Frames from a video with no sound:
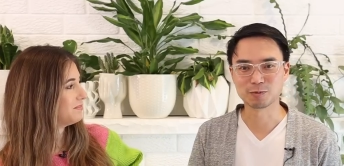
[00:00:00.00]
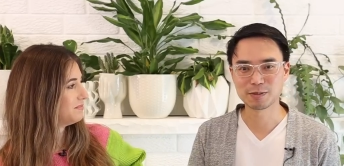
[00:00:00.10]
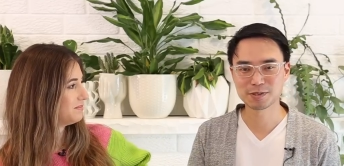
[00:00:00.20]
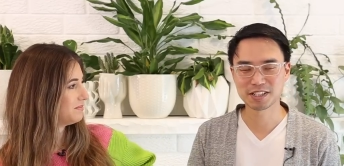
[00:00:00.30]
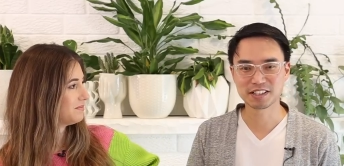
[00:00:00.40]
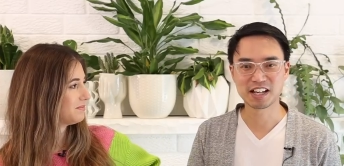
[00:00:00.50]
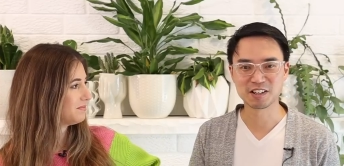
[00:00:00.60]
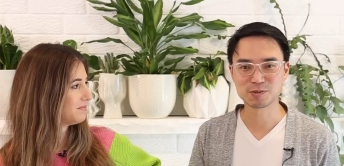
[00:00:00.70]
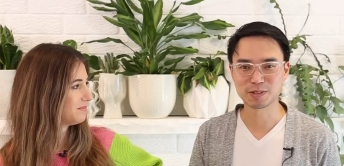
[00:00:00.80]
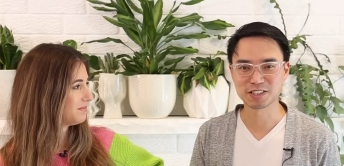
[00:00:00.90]
Speaker 1: website,
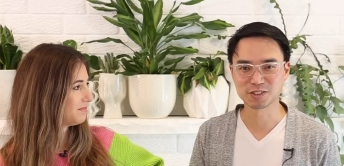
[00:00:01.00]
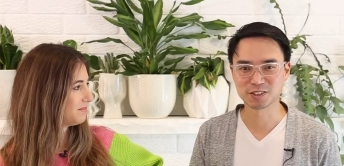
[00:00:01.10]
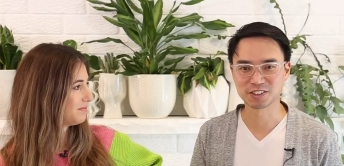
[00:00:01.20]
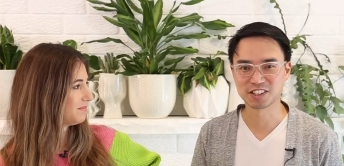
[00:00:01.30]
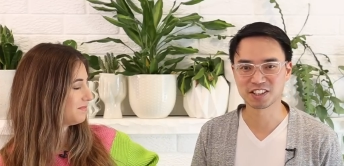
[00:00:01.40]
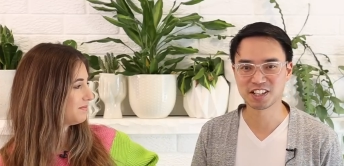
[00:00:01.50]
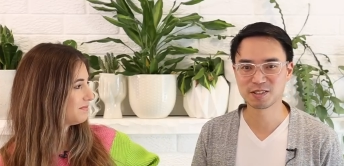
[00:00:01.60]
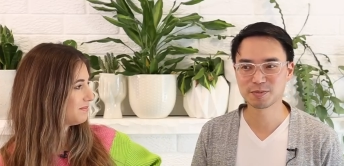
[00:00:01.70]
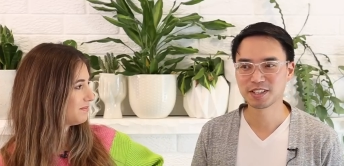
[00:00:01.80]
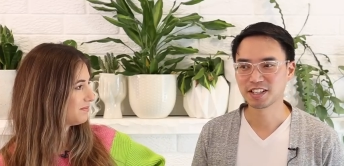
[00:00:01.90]

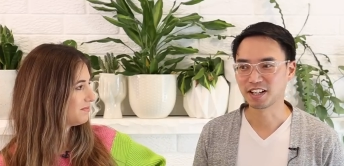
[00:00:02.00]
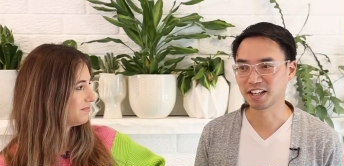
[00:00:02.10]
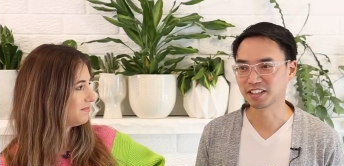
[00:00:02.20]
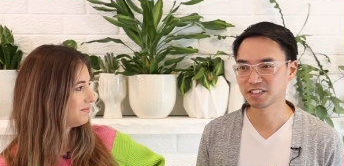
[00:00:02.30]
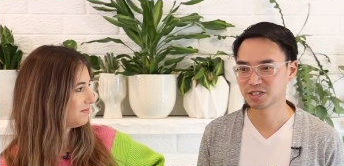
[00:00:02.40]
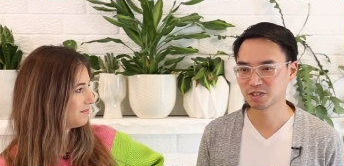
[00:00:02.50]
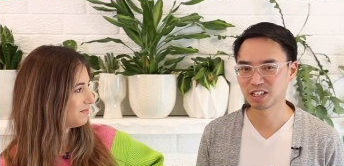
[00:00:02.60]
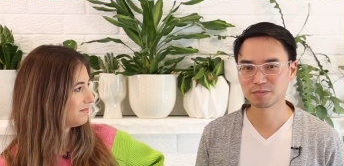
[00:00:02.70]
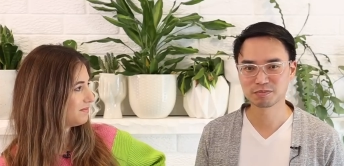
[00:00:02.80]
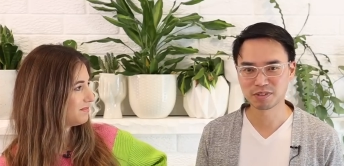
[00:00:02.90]
HouseplantJournal.com, and
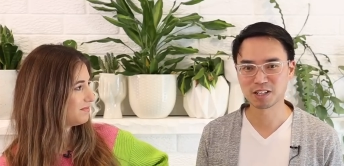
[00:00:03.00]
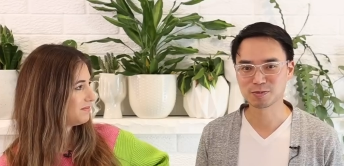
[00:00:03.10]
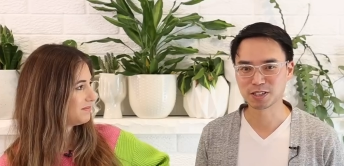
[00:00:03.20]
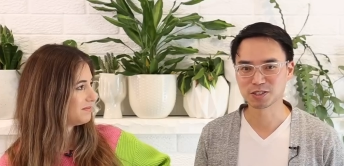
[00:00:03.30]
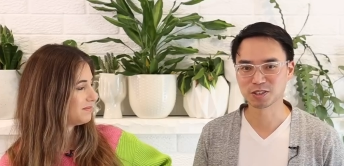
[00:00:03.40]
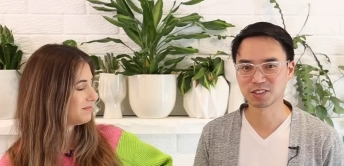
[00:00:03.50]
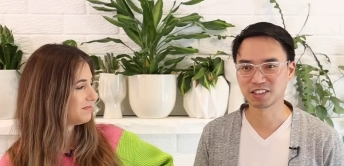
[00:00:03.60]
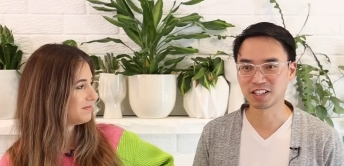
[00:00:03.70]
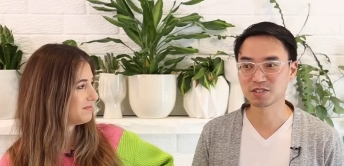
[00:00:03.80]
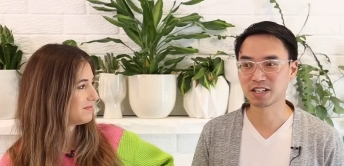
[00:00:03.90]
Instagram,
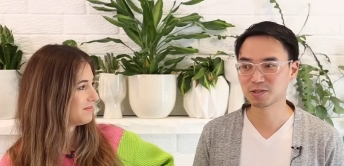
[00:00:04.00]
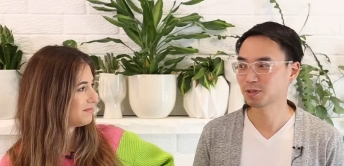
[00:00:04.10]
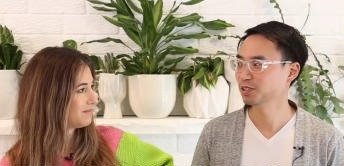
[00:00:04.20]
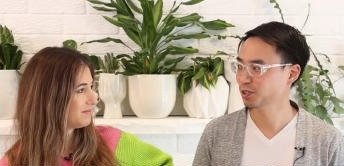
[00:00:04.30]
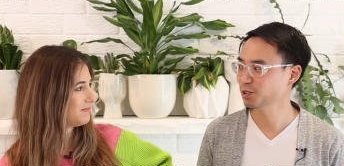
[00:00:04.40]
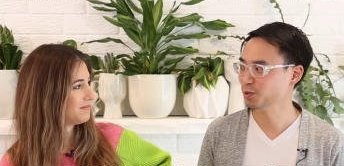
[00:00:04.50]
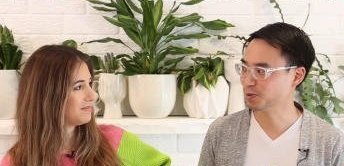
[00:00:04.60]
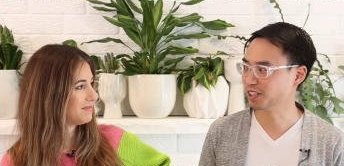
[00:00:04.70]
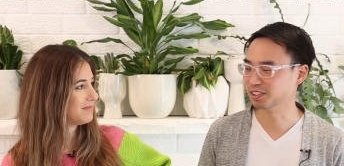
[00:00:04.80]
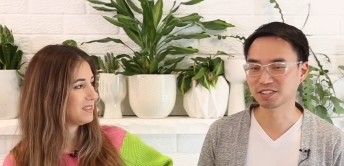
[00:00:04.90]
HouseplantJournal, as well
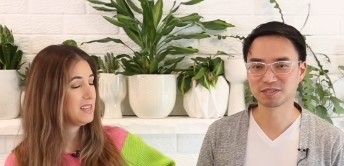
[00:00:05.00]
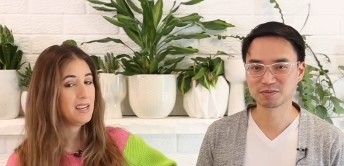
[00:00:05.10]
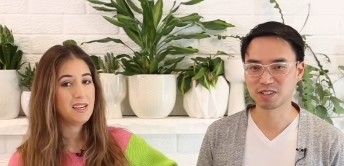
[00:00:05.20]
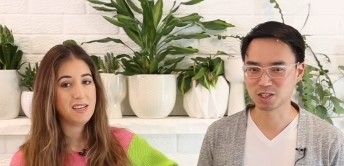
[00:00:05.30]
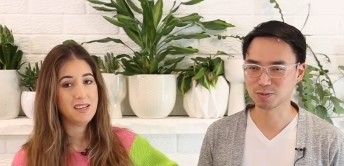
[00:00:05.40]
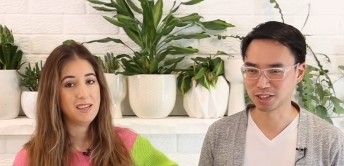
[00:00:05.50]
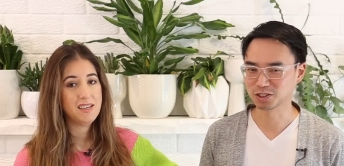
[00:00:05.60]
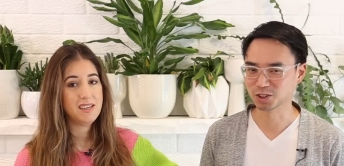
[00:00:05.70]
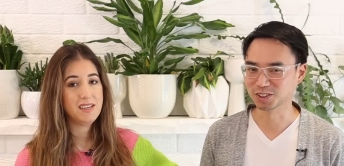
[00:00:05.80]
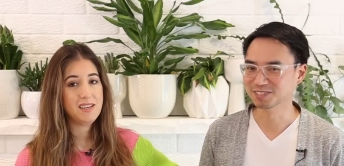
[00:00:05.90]
YouTube channel,
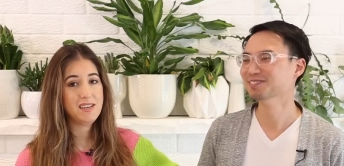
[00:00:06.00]
HouseplantJournal.